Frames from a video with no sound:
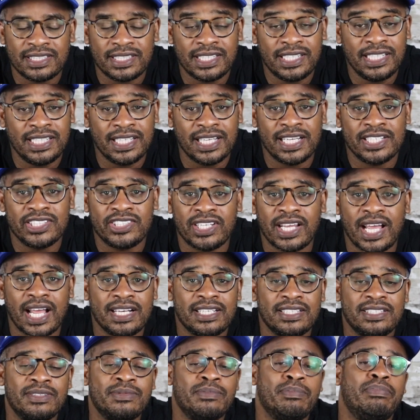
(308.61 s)
Keon
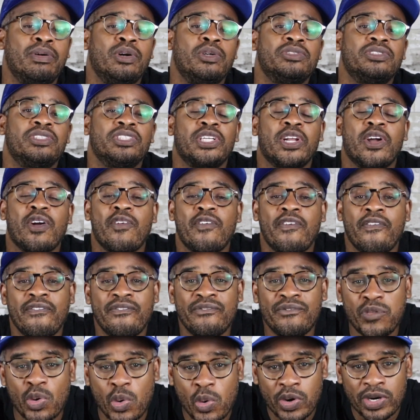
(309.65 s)
Johnson posted a
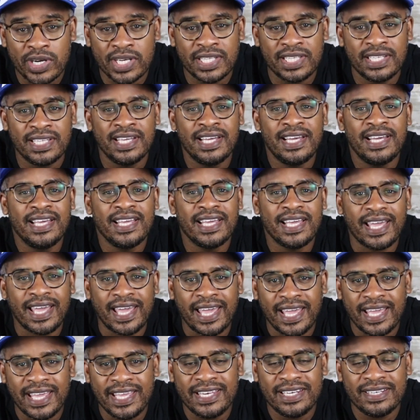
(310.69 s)

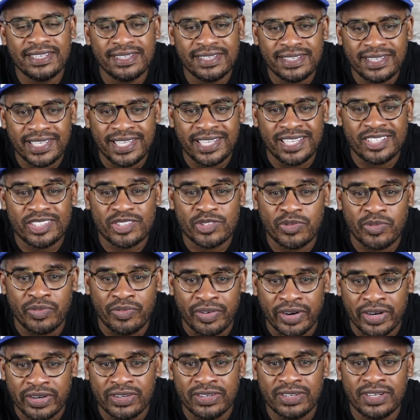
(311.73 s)
48-inch
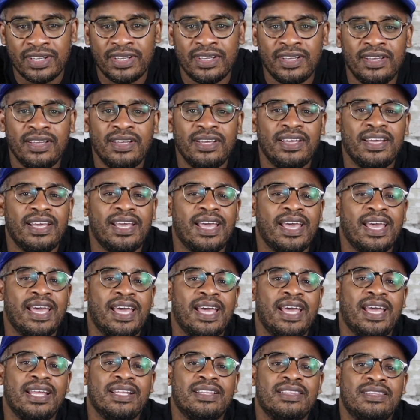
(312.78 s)
vert
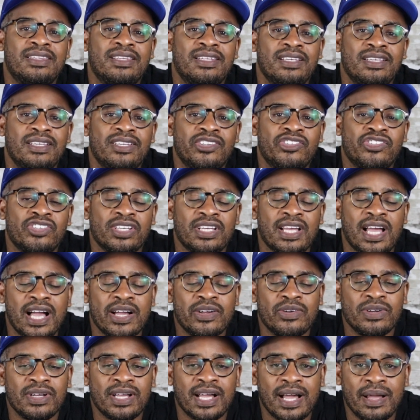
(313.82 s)
at the
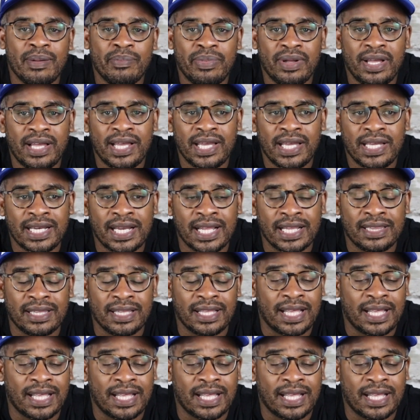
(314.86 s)
Chicago Combine.